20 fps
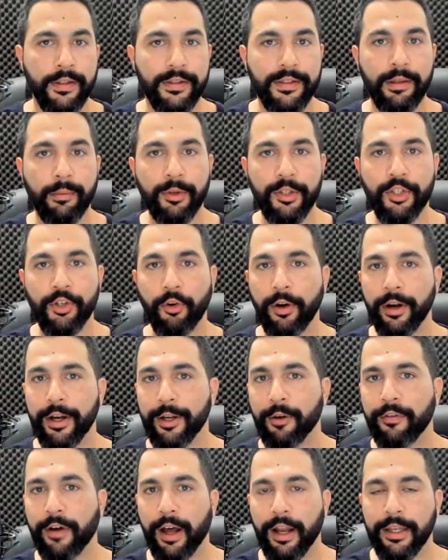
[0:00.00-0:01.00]
Since the
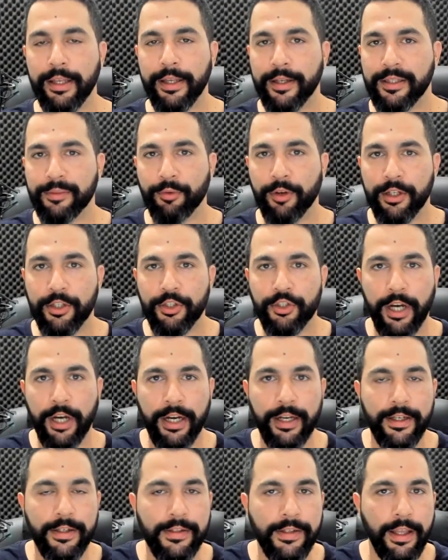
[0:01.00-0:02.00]
majority of AliExpress
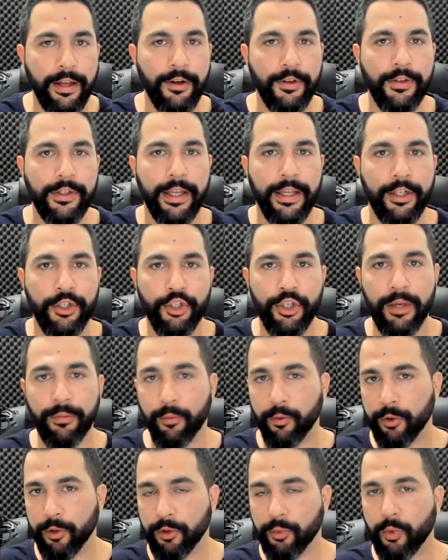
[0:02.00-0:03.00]
Chinese sellers can
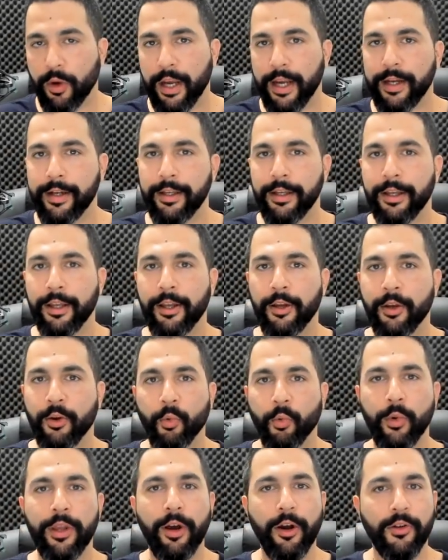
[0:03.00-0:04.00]
ship worldwide,
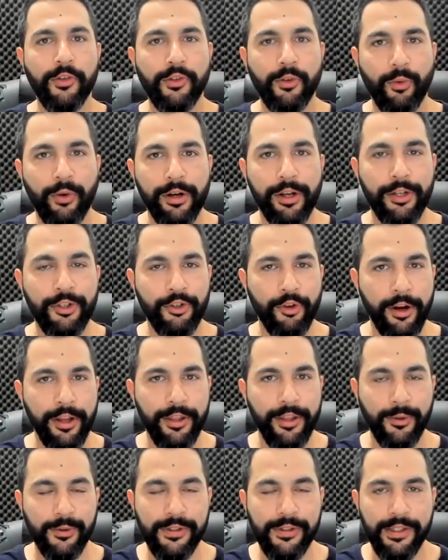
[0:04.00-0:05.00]
we also want to
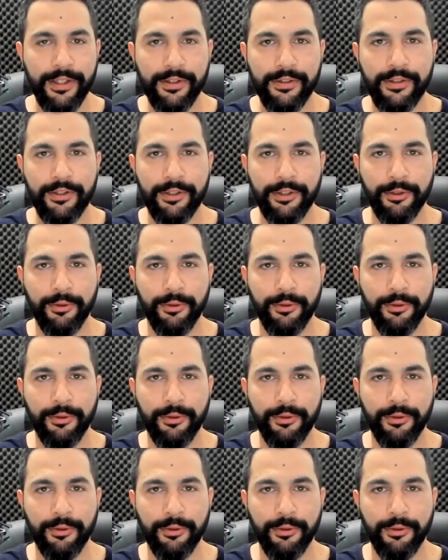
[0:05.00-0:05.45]
enjoy those sales